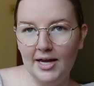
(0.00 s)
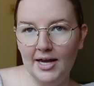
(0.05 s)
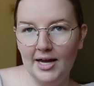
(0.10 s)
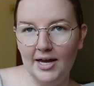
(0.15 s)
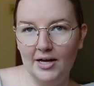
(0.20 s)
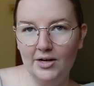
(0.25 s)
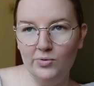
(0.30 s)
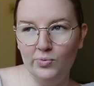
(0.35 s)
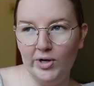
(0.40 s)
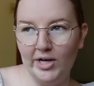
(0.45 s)

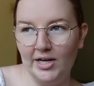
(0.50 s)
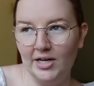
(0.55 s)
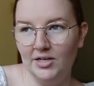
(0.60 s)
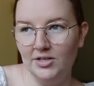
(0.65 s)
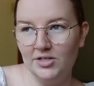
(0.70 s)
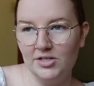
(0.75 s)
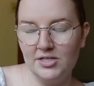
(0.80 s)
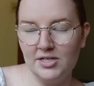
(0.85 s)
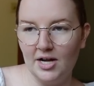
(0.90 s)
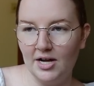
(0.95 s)
and we
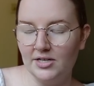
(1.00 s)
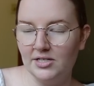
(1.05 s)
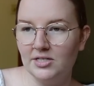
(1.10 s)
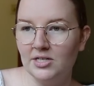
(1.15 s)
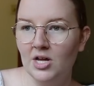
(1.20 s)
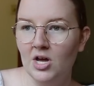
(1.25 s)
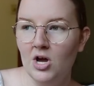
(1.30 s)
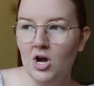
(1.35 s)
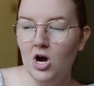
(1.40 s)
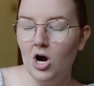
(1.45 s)
can discuss
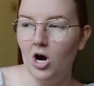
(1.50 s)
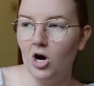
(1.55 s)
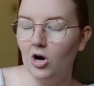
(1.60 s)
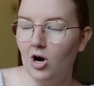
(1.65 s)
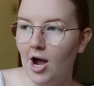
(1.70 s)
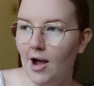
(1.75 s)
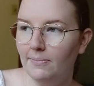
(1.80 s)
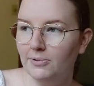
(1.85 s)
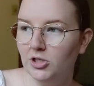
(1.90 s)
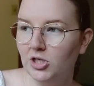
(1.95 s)
our
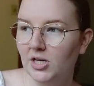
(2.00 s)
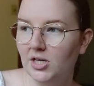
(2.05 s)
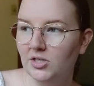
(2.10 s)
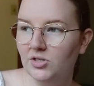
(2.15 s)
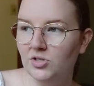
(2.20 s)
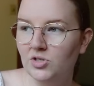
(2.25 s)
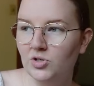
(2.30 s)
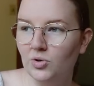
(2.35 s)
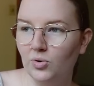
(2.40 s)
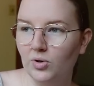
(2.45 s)

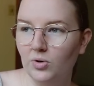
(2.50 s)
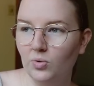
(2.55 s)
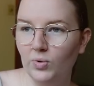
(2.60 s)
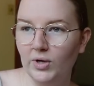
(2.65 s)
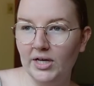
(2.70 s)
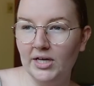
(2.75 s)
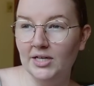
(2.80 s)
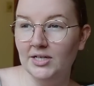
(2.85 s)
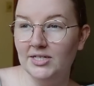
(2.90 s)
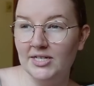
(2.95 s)
options or we
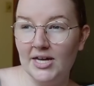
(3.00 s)
can